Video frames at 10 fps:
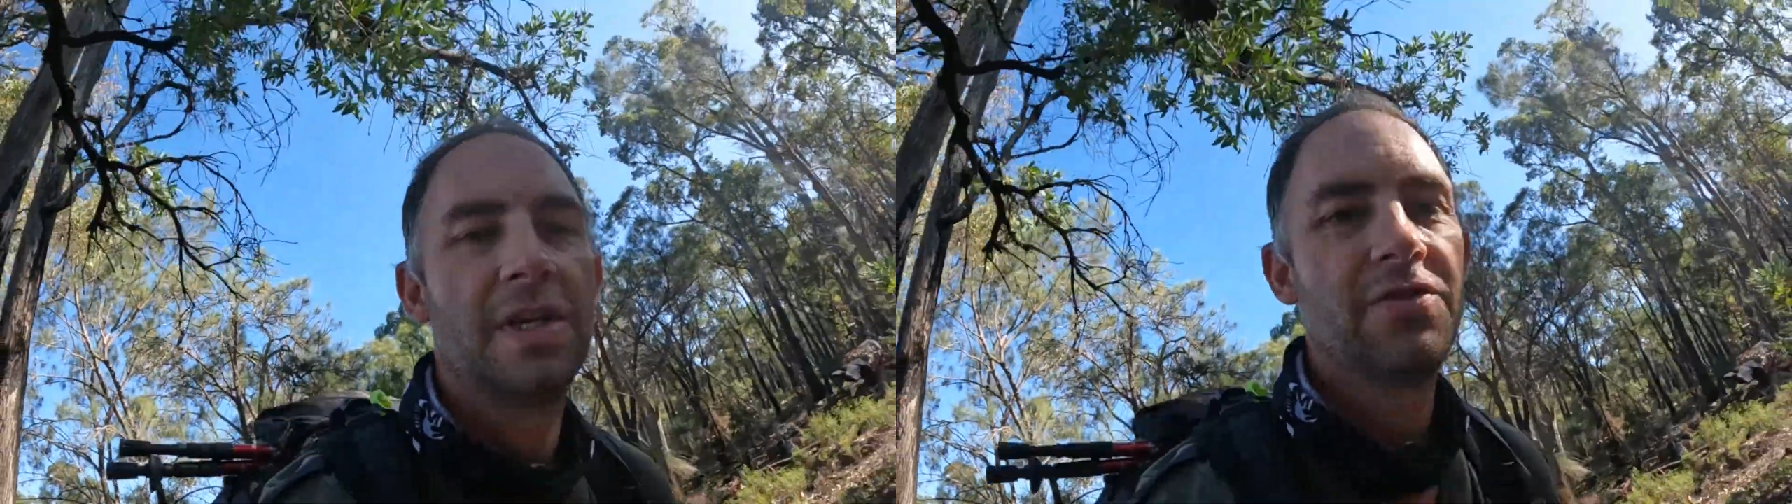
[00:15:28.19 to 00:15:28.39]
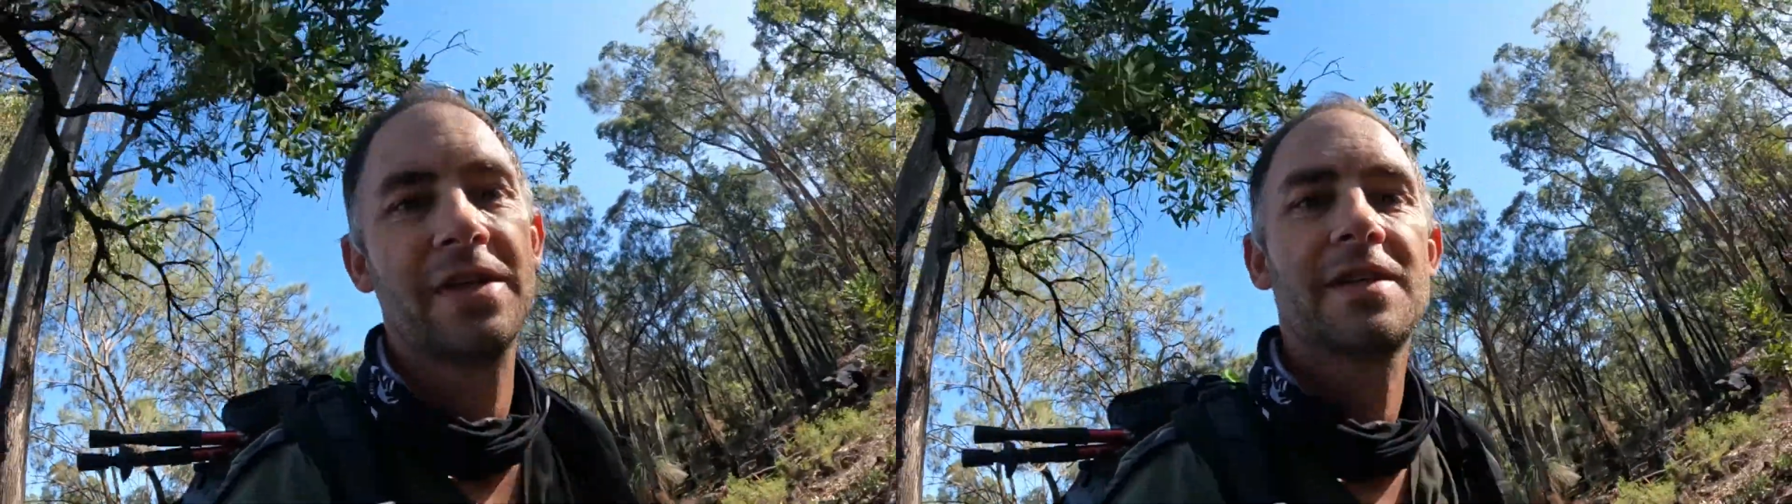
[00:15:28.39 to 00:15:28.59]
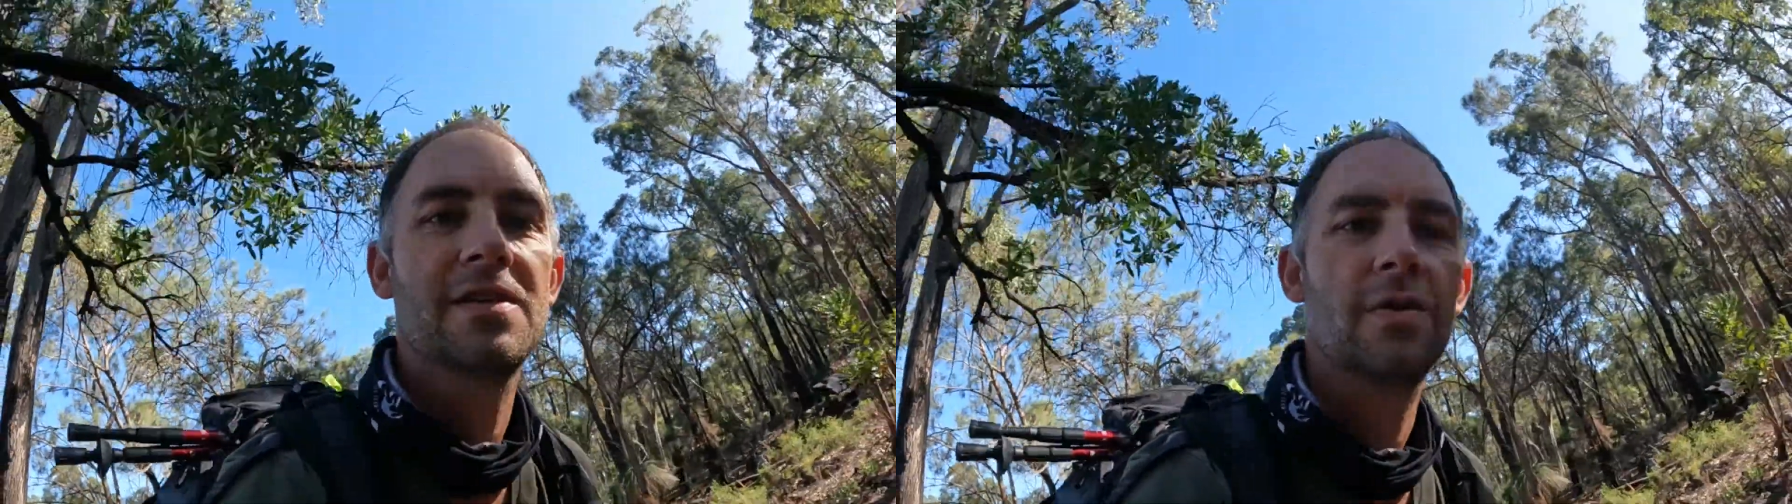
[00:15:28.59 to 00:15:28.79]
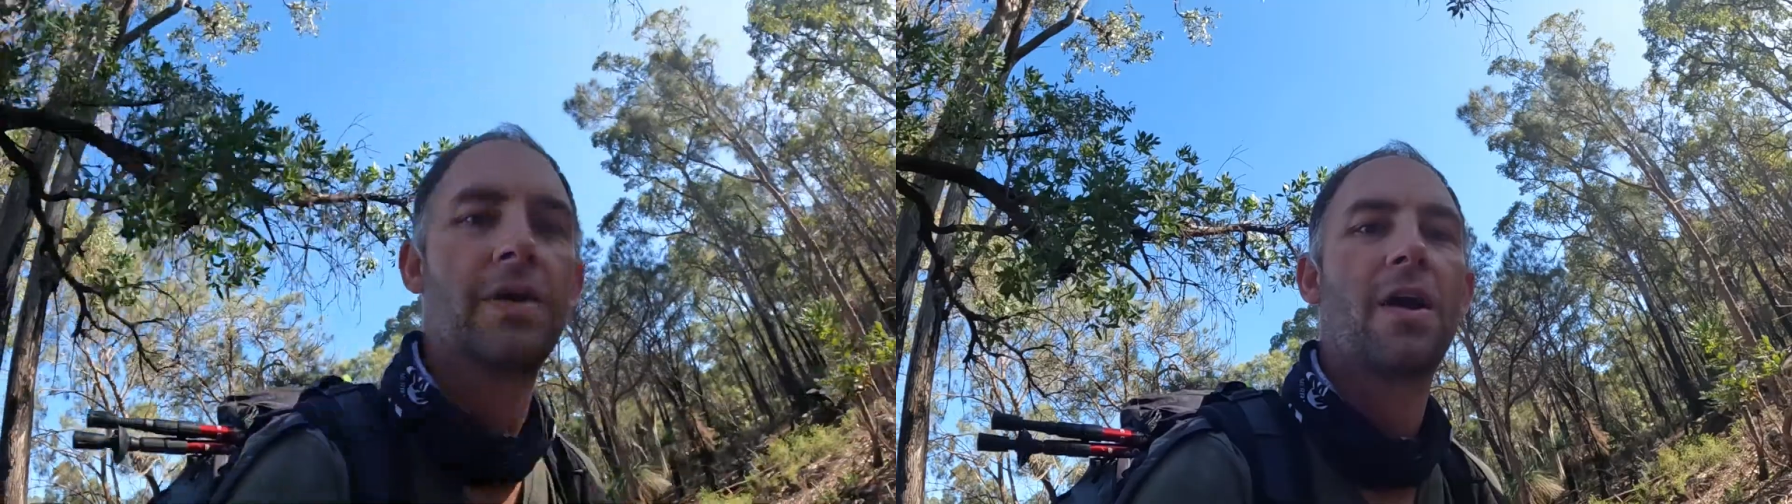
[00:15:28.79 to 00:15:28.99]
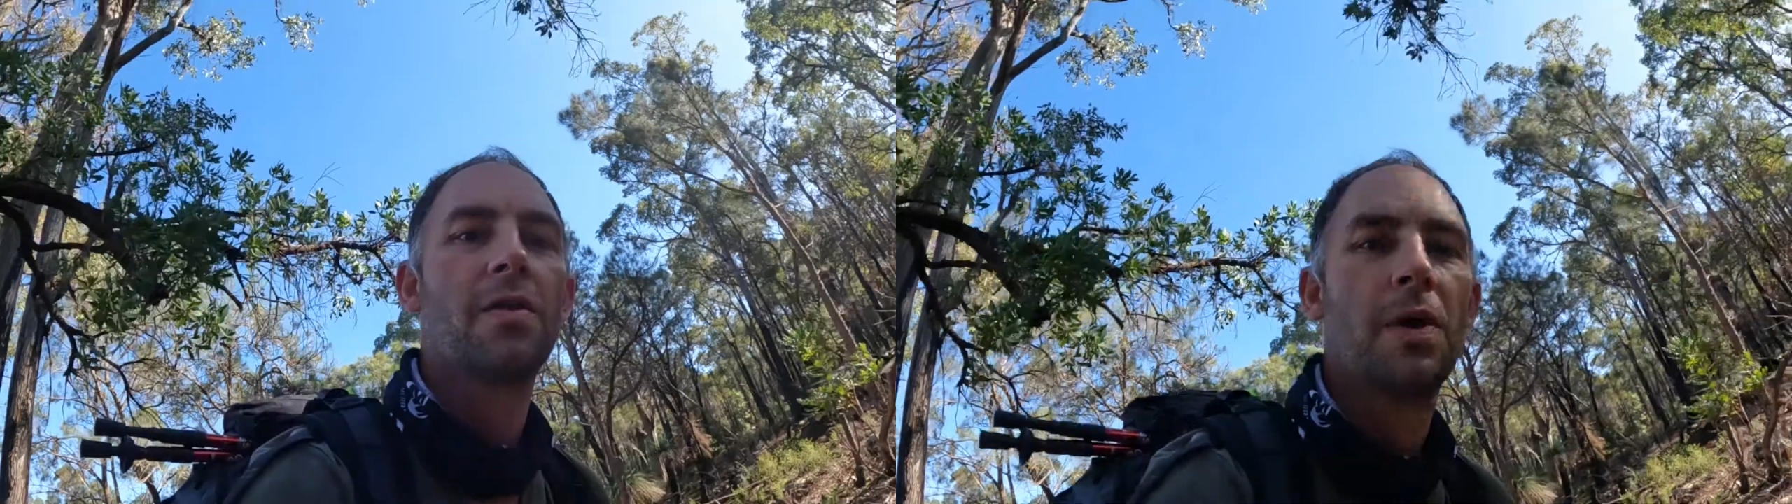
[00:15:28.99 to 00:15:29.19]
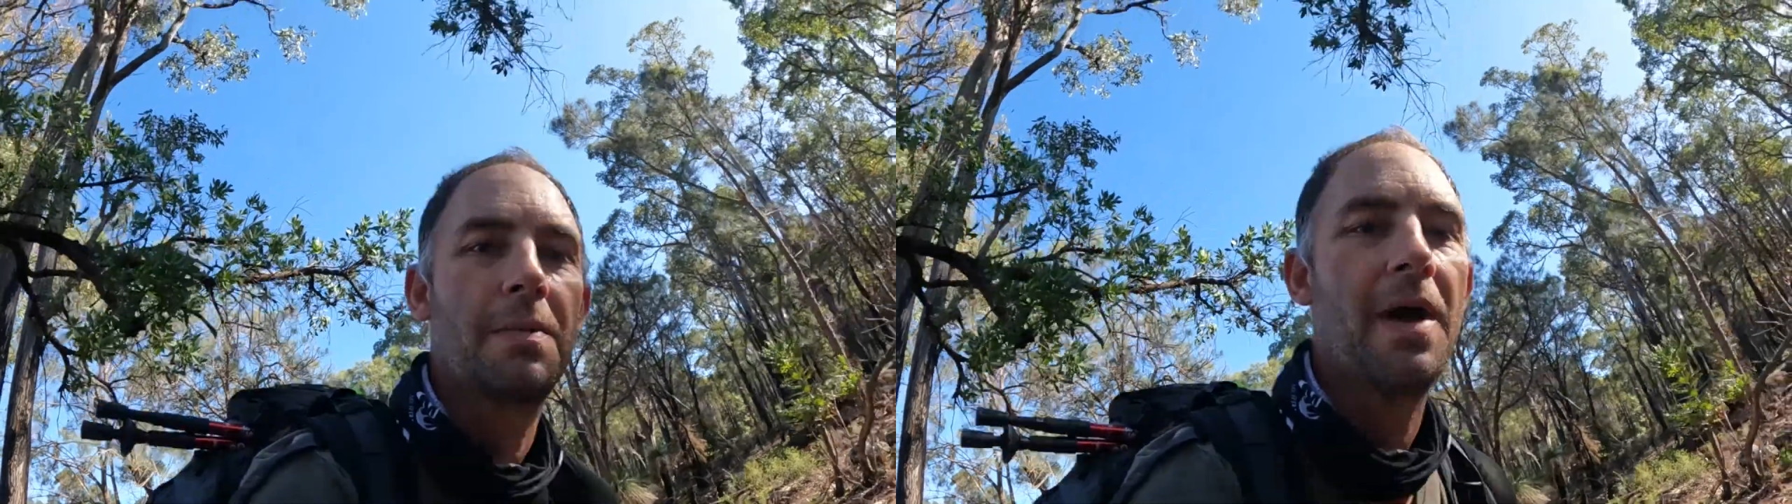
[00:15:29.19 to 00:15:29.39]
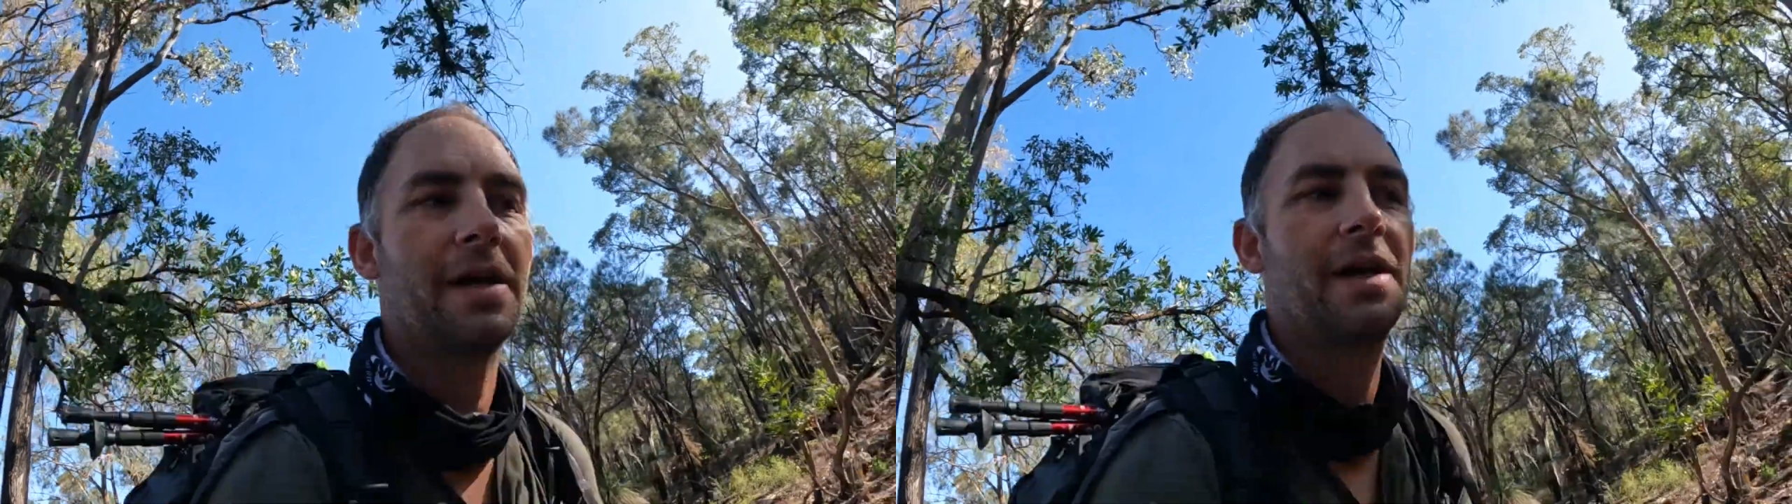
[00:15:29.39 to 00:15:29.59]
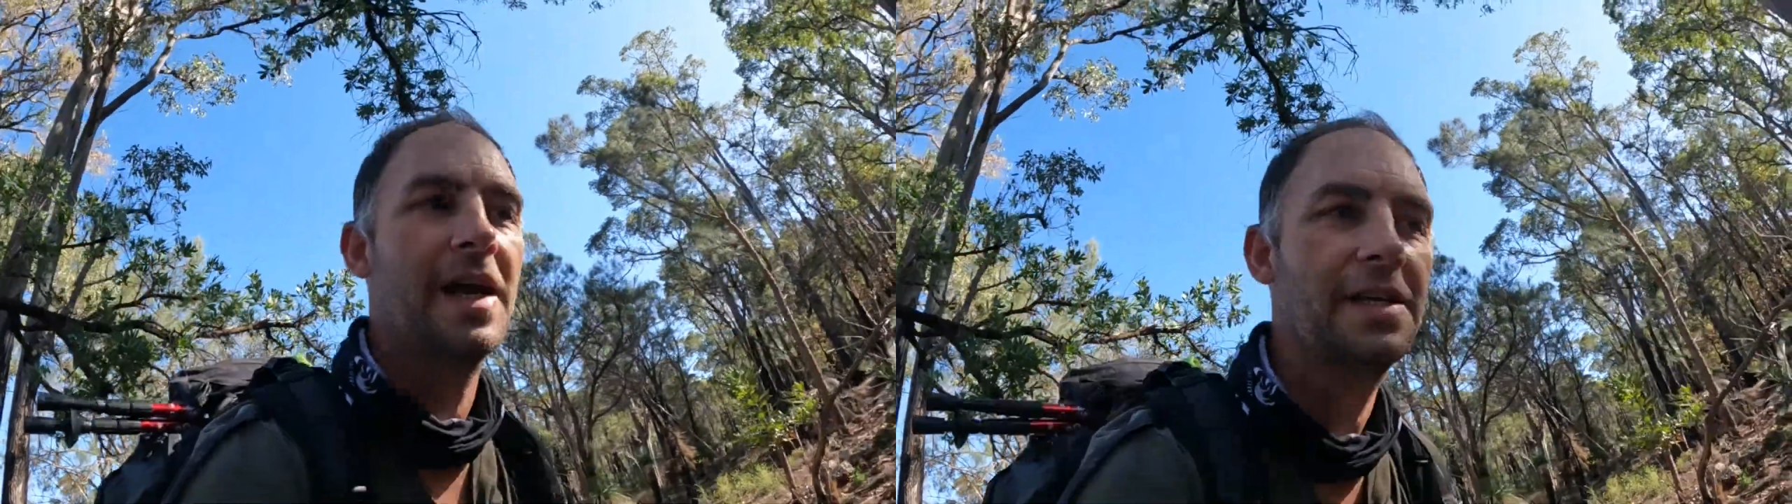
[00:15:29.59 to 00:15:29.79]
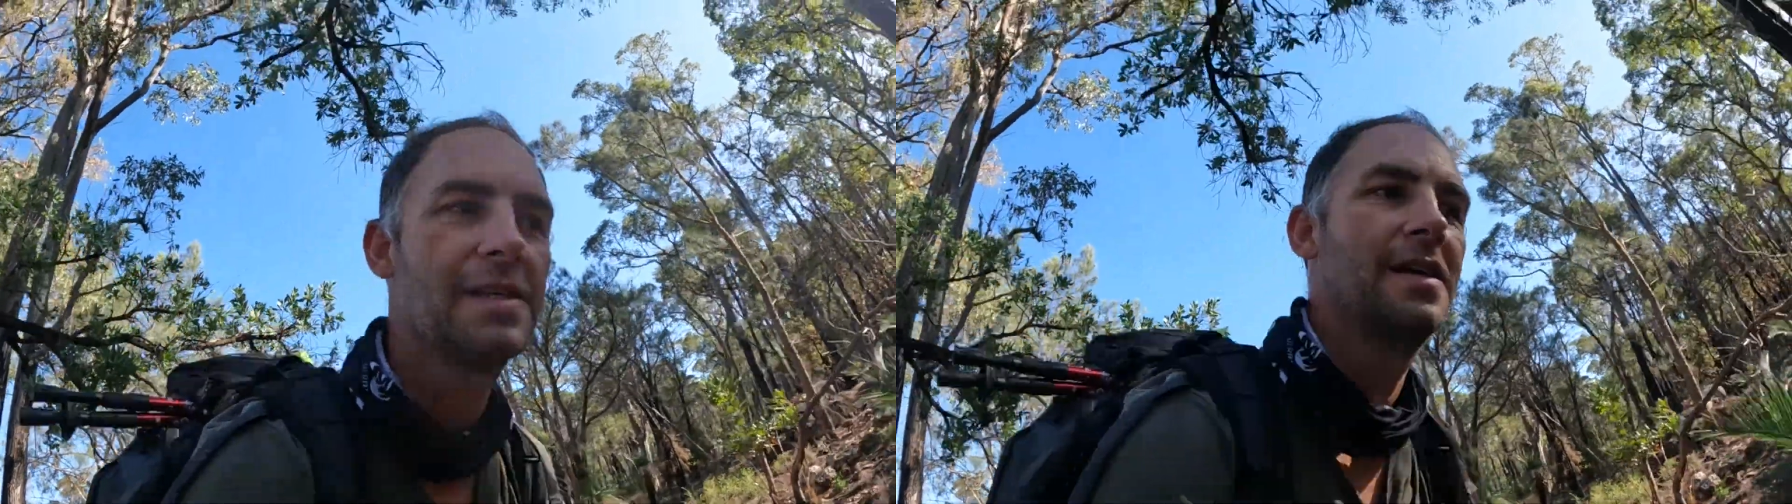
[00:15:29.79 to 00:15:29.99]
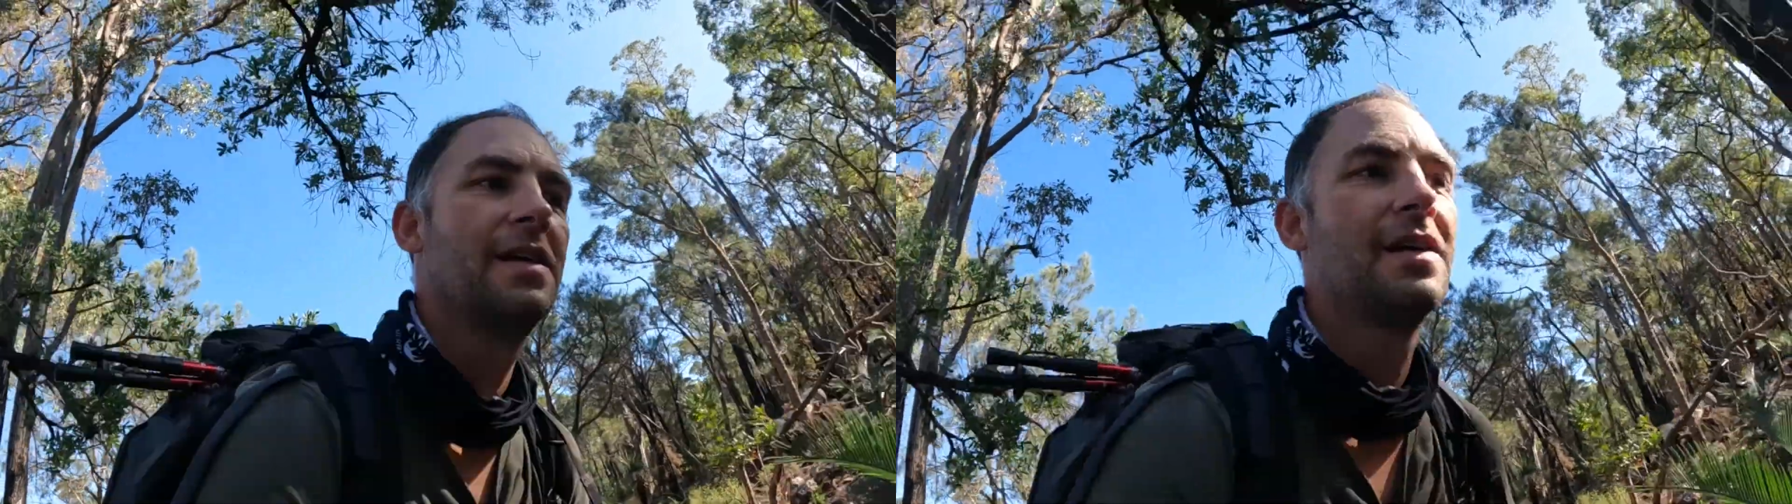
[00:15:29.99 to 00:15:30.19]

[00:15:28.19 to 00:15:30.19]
interesting to look at on the way back, I guess.